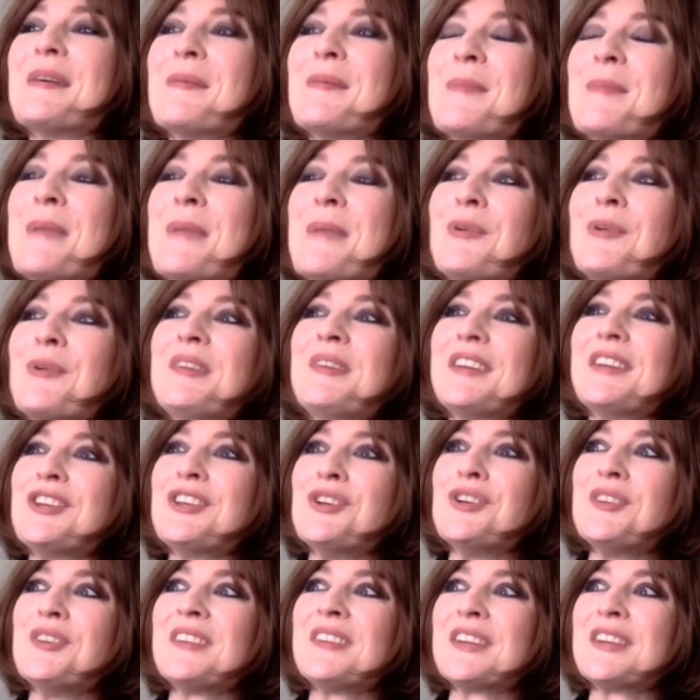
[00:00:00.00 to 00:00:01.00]
people always like
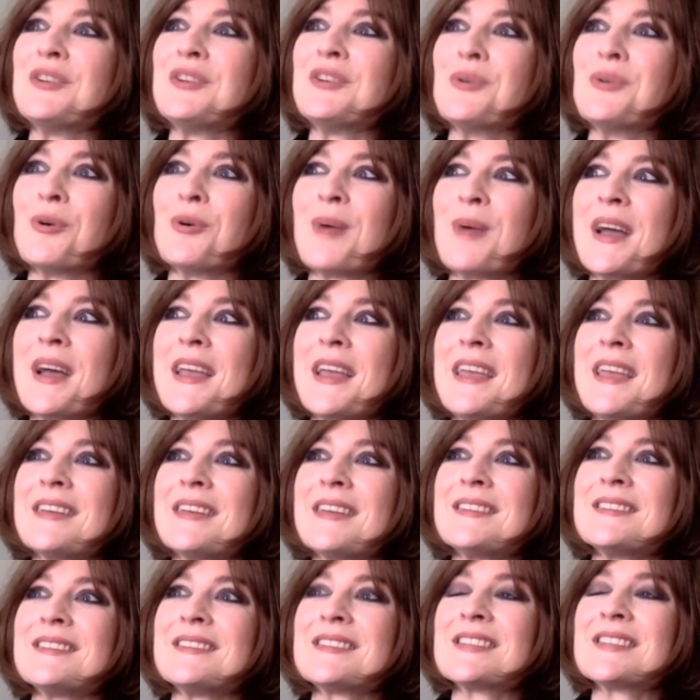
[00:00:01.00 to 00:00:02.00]
use like Norway
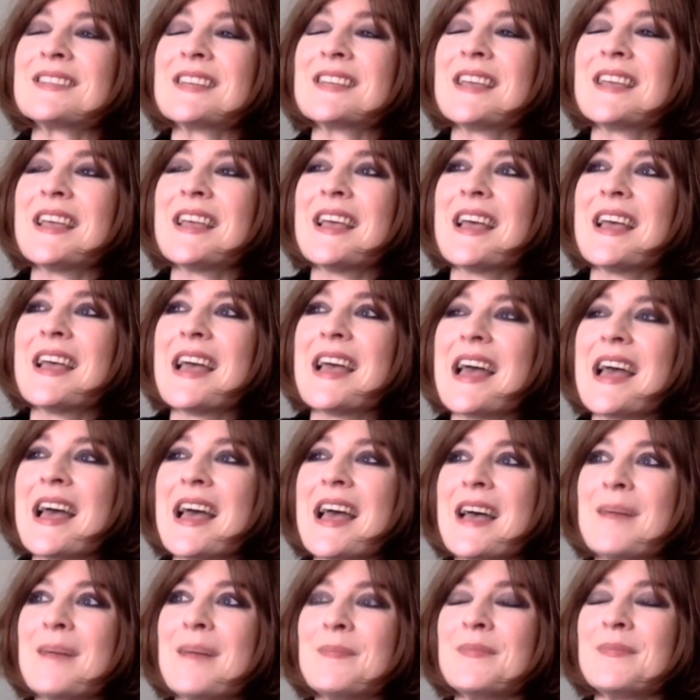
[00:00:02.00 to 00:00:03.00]
and
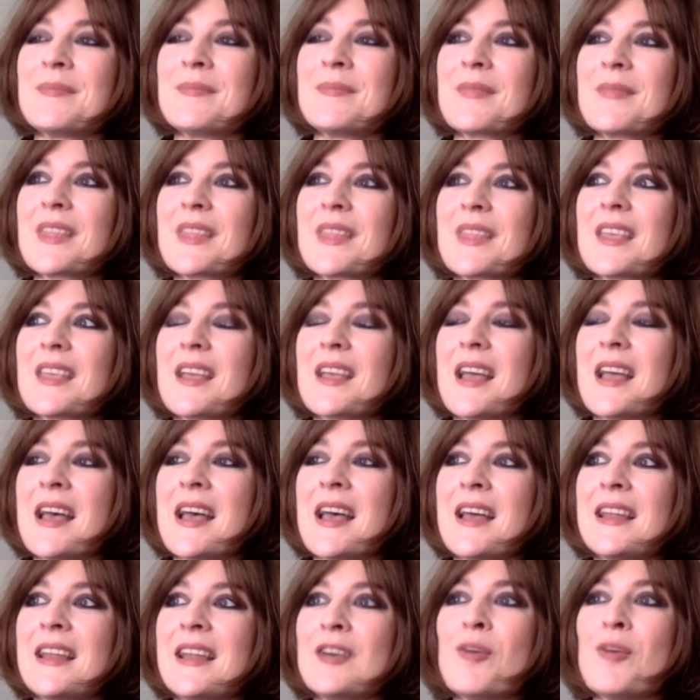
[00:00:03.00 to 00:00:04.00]

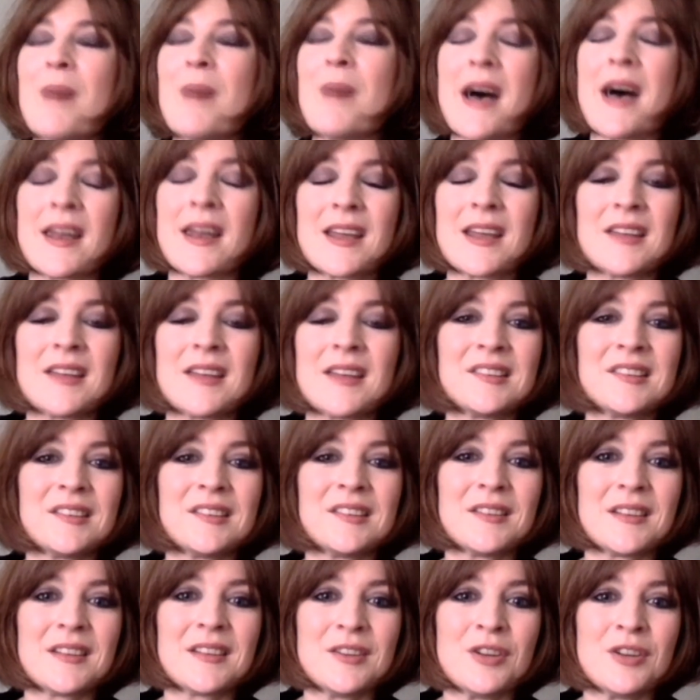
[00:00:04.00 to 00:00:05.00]
like Oman
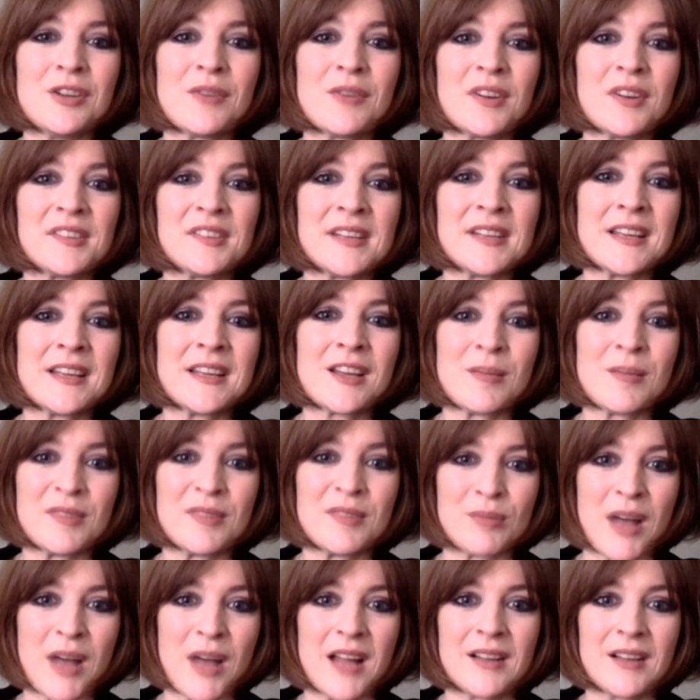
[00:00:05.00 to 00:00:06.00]
has universal income
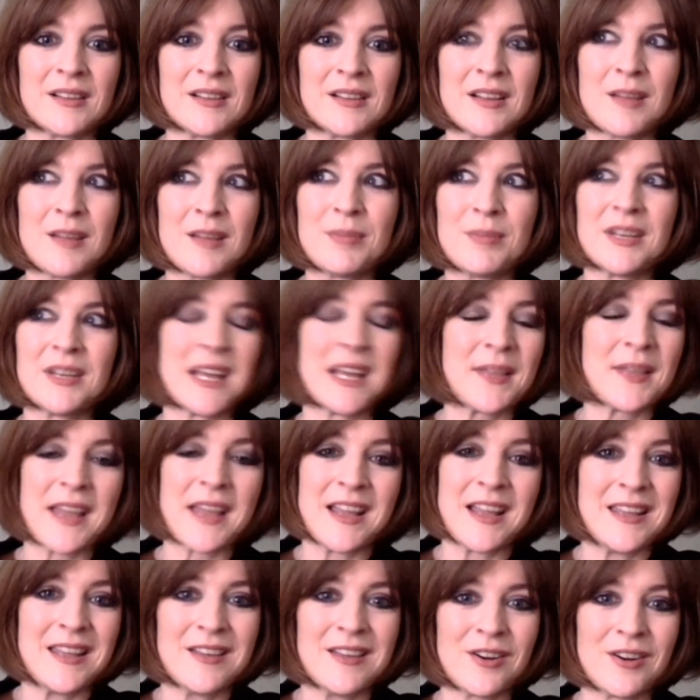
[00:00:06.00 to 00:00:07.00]
as well. But like
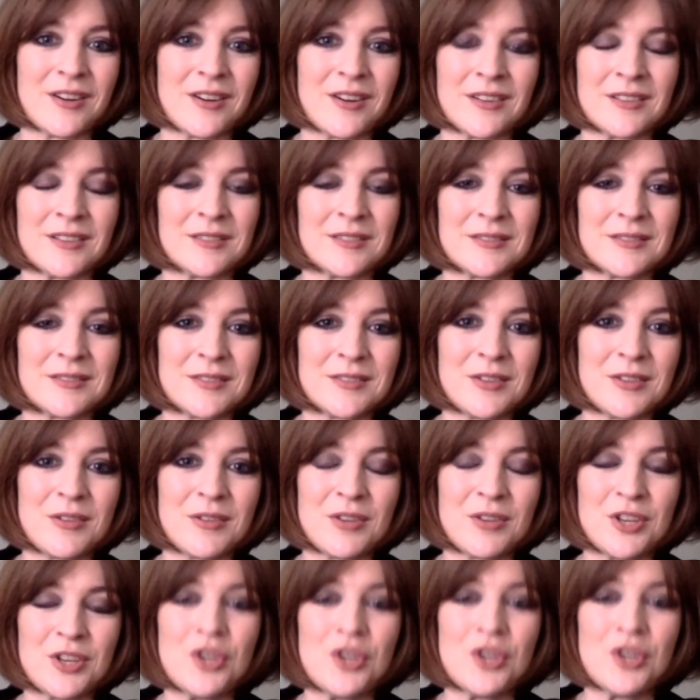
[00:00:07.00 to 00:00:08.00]
they are
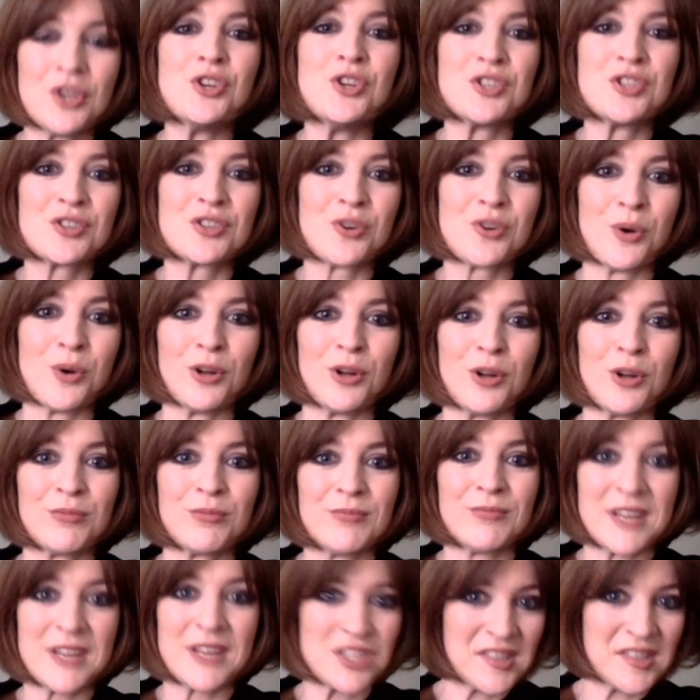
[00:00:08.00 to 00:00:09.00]
huge
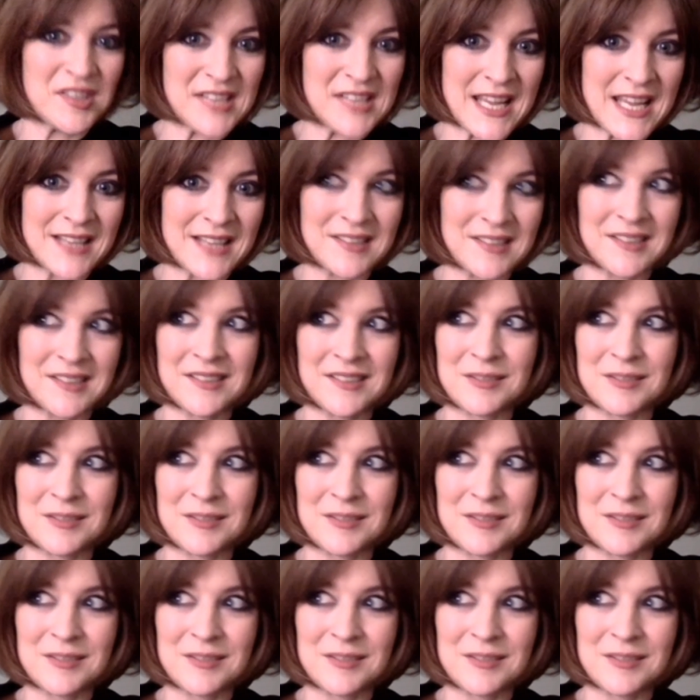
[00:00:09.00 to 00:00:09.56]
oil-rich states.